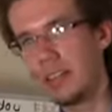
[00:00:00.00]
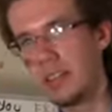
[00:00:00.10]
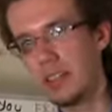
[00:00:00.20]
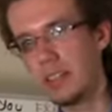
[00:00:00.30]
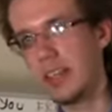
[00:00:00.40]
and
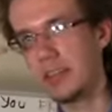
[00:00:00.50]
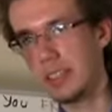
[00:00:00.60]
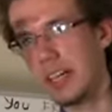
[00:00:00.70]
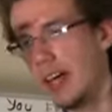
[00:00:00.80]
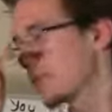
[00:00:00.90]
you usually have
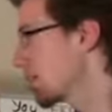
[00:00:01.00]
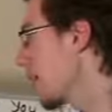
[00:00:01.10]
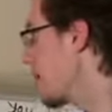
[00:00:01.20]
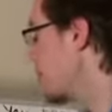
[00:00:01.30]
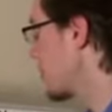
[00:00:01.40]
to count
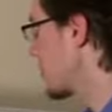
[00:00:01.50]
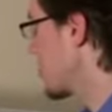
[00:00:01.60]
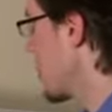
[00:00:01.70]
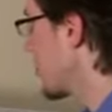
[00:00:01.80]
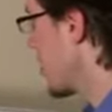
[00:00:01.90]
up
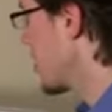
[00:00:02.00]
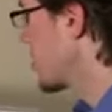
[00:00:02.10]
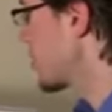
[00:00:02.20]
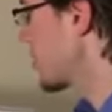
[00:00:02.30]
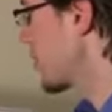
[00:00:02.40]
to memorize,
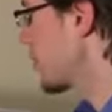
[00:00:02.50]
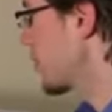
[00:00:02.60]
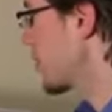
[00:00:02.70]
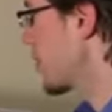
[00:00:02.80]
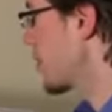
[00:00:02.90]
to
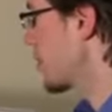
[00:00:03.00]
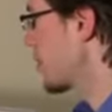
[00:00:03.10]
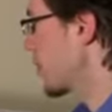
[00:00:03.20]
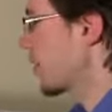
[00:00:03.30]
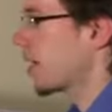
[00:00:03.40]
figure out what
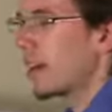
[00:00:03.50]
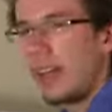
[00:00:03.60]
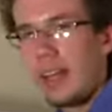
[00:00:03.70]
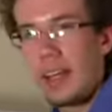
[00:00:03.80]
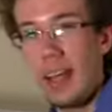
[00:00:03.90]
note you are.
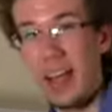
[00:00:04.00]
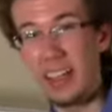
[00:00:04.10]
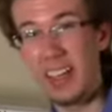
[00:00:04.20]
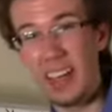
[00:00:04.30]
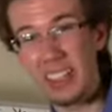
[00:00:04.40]

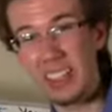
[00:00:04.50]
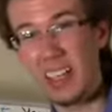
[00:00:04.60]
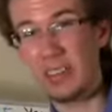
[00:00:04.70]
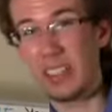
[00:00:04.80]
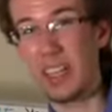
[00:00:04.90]
And I still
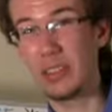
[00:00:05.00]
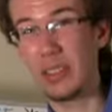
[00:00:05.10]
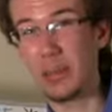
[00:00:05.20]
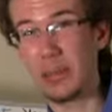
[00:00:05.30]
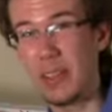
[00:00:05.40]
have to count
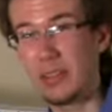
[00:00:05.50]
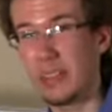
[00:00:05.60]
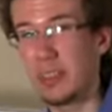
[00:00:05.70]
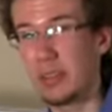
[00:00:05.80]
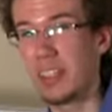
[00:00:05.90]
up if
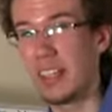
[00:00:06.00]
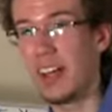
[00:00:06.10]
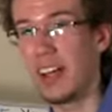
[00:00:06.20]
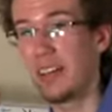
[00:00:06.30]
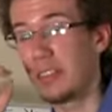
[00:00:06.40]
they're really
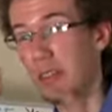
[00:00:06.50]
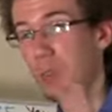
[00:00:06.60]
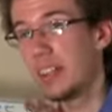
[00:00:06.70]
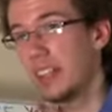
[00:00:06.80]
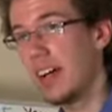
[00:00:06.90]
high. If they're
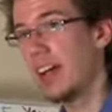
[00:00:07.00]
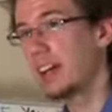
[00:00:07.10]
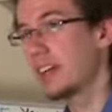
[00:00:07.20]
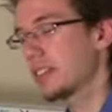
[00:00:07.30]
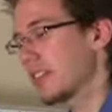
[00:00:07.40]
really high
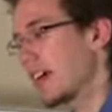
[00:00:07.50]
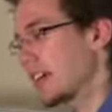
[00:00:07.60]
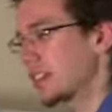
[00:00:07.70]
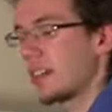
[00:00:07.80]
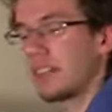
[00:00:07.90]
notes, I
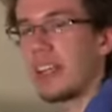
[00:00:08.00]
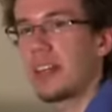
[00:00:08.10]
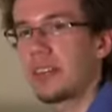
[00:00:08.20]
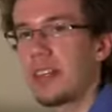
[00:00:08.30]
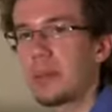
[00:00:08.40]
actually have to
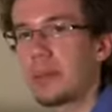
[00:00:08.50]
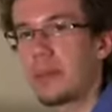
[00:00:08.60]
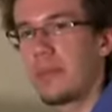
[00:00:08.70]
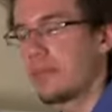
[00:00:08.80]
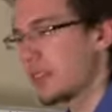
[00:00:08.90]
count up.
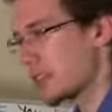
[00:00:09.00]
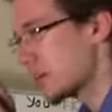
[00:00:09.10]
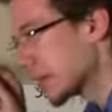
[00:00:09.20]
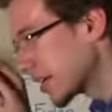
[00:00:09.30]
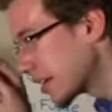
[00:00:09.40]
So
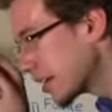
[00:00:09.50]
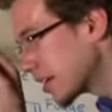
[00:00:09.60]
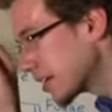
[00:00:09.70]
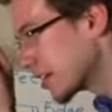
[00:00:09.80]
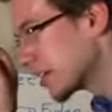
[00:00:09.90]
I'm like, no,
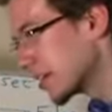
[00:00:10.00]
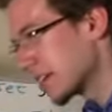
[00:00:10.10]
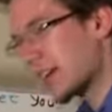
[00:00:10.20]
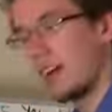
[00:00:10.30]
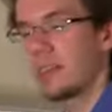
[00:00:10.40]

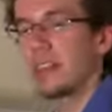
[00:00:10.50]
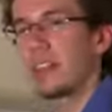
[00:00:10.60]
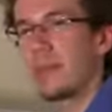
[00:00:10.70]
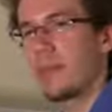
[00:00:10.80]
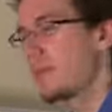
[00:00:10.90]
counting
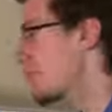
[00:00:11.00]
them.